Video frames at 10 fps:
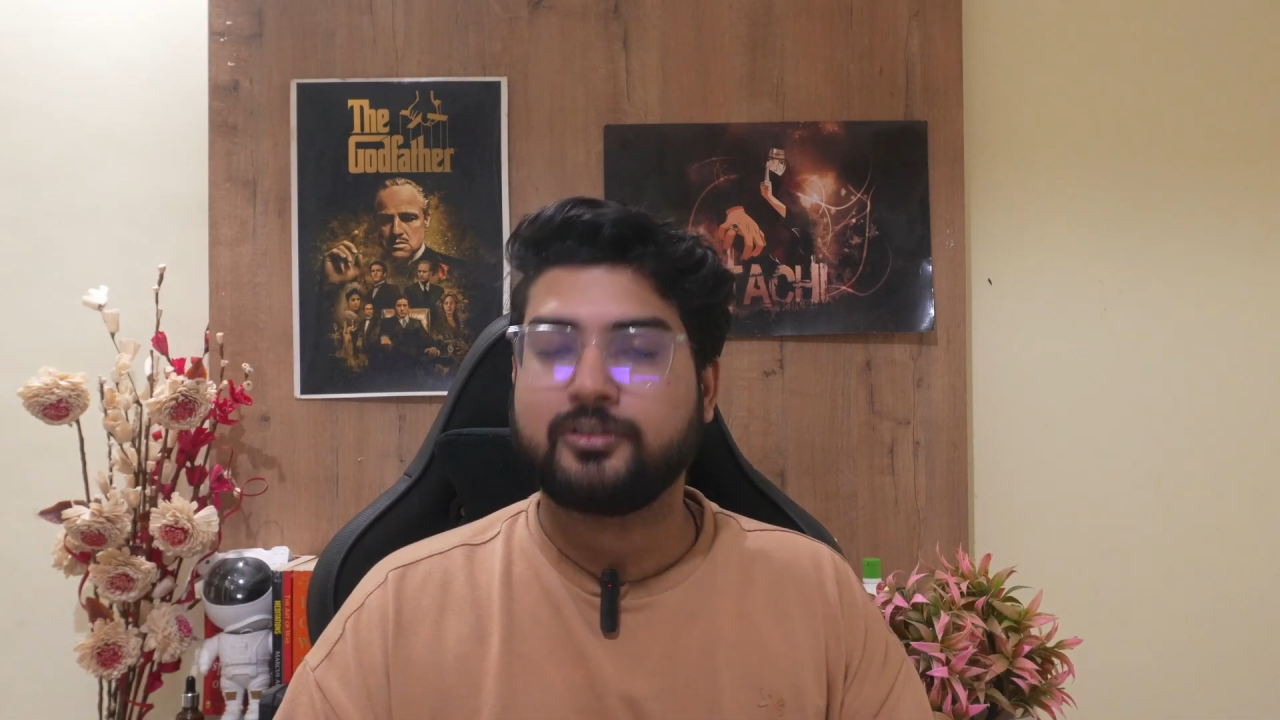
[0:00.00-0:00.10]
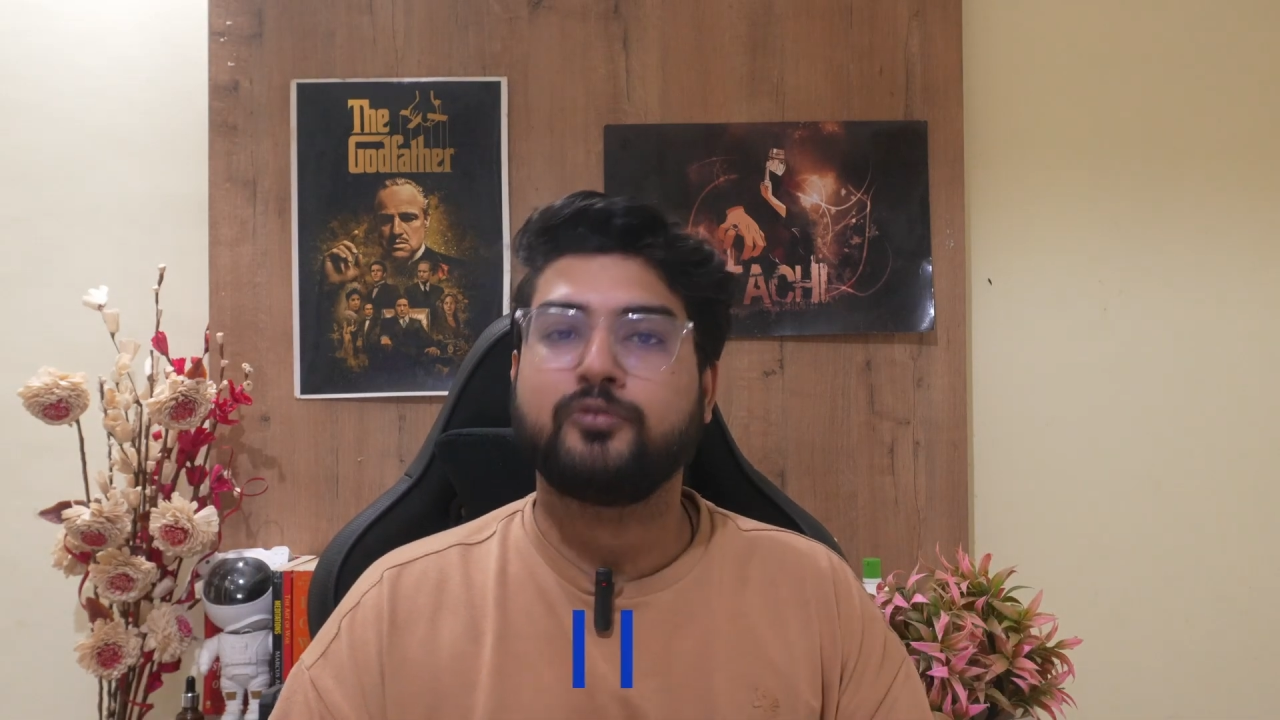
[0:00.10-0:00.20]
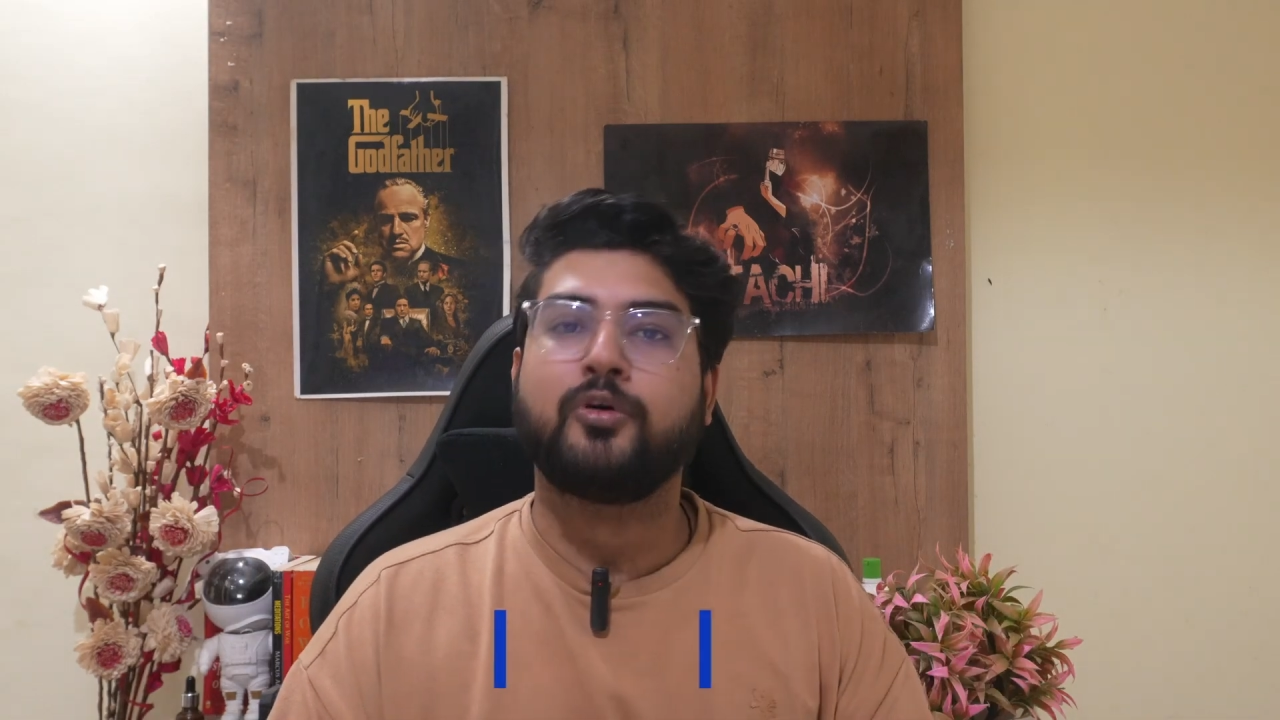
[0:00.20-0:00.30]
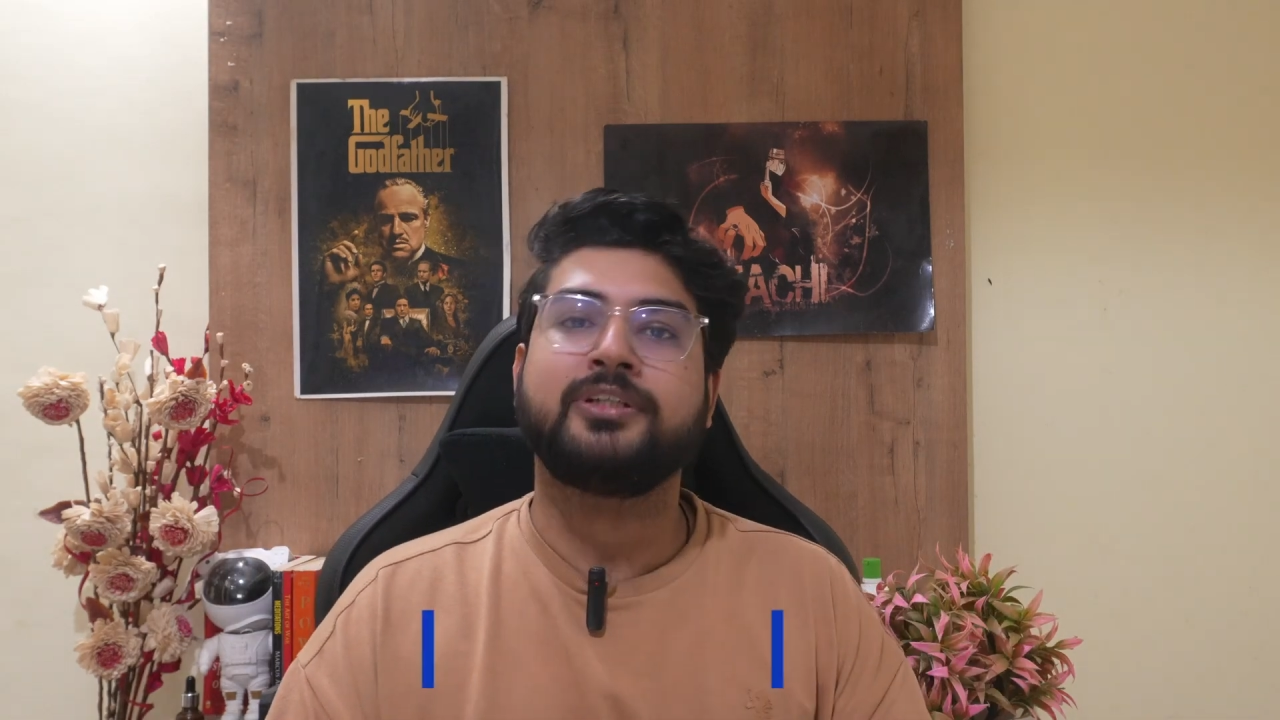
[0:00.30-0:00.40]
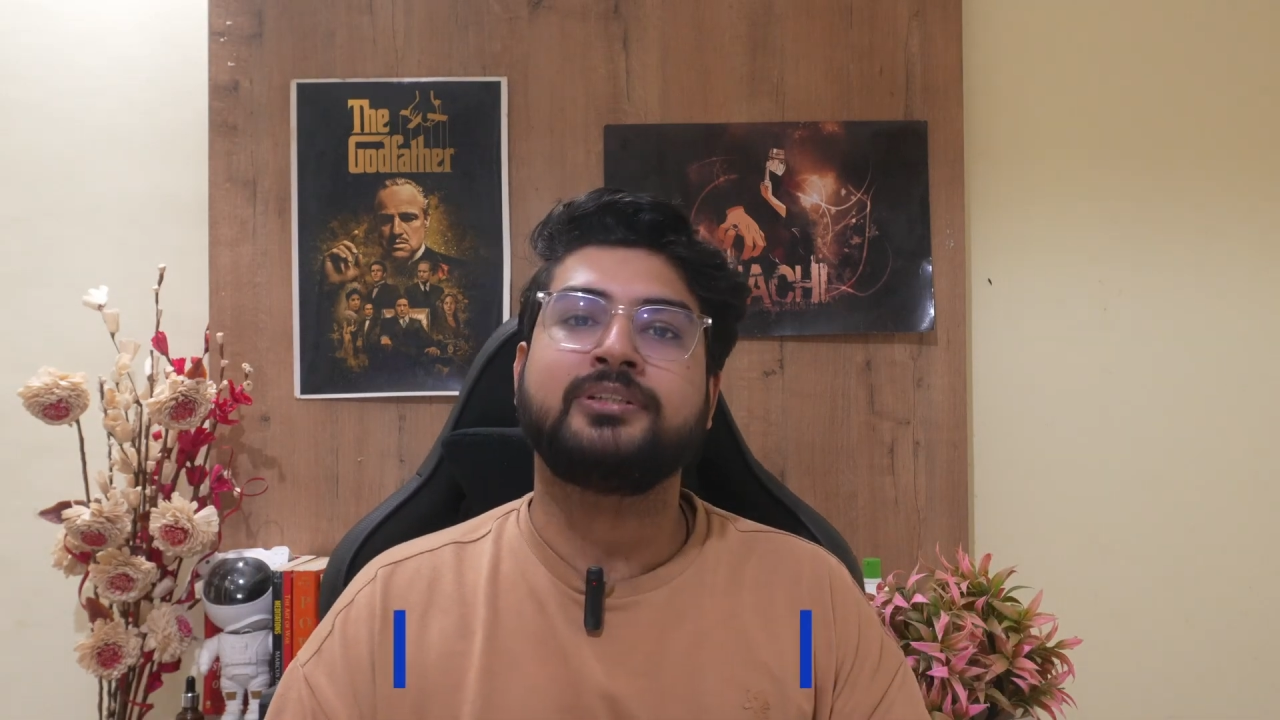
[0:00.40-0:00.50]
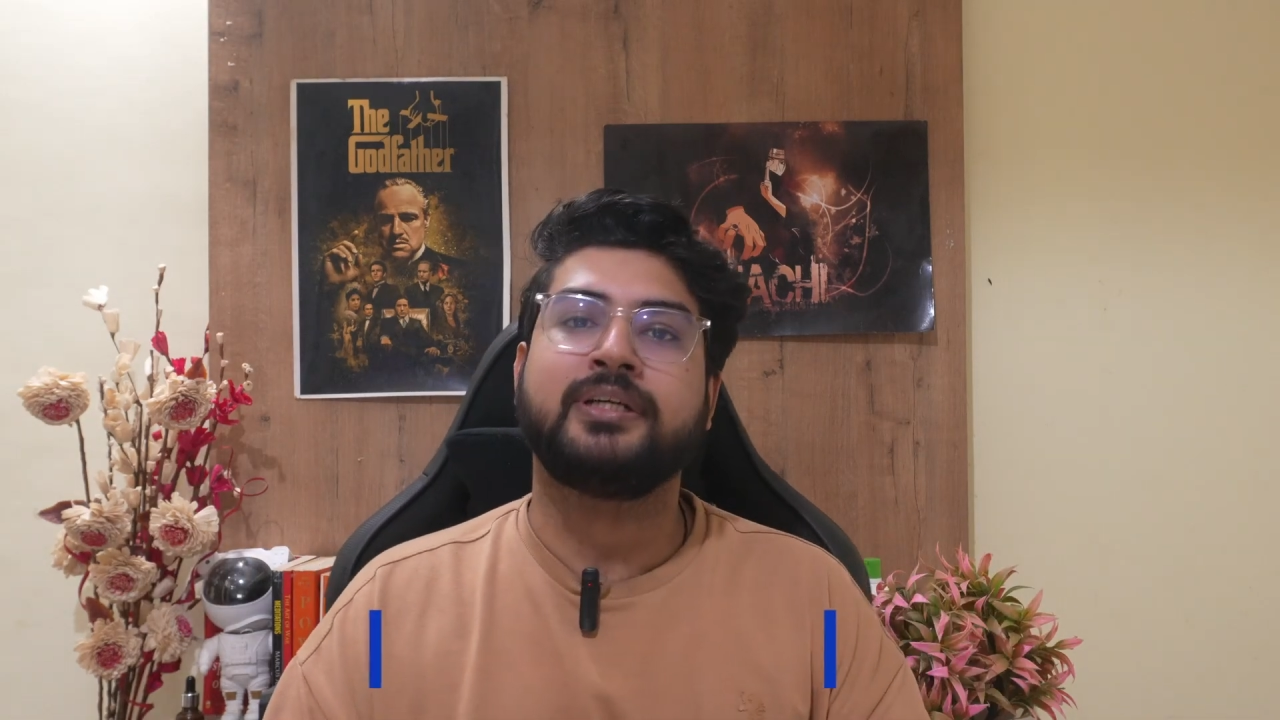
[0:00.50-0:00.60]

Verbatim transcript: So what is the